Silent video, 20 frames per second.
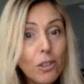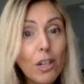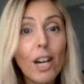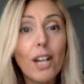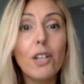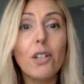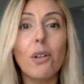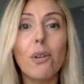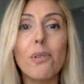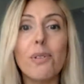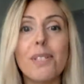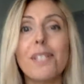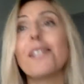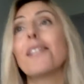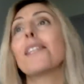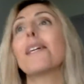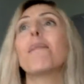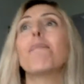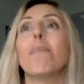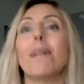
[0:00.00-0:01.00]
you are
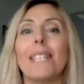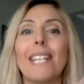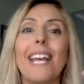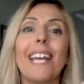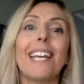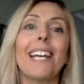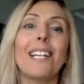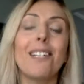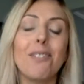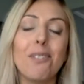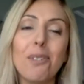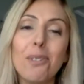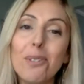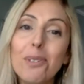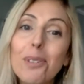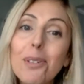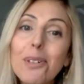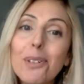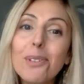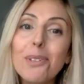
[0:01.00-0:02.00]
using them, but again, you
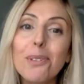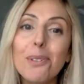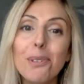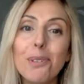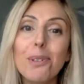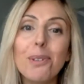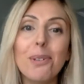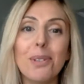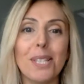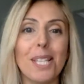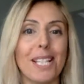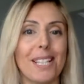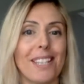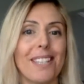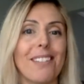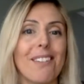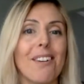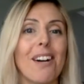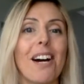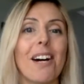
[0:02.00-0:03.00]
don't know that
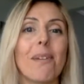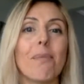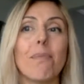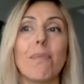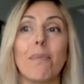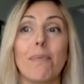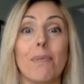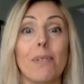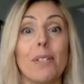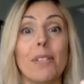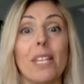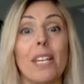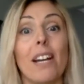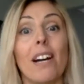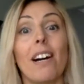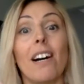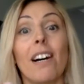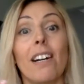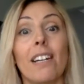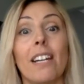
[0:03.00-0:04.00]
they
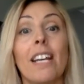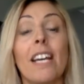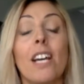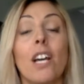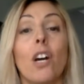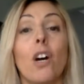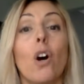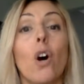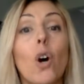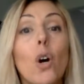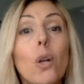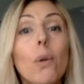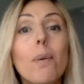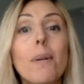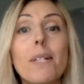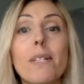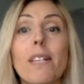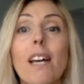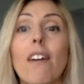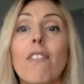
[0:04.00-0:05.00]
are
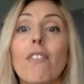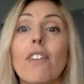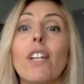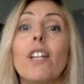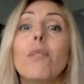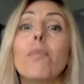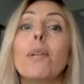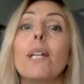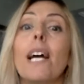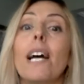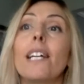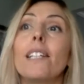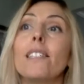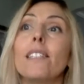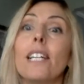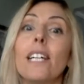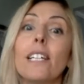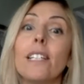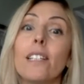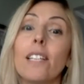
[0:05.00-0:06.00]
always available, and
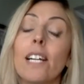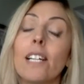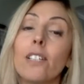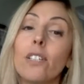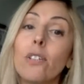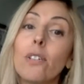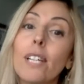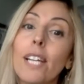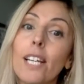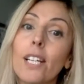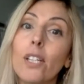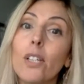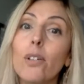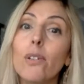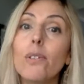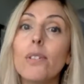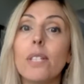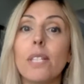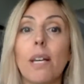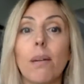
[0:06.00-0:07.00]
yeah, then you can
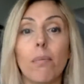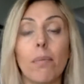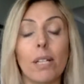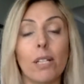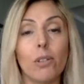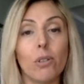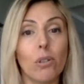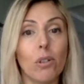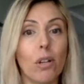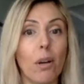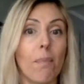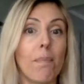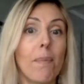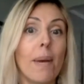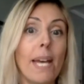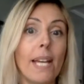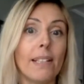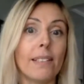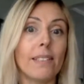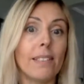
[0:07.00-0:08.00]
use them into
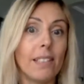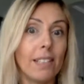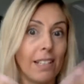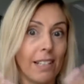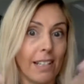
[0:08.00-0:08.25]
command.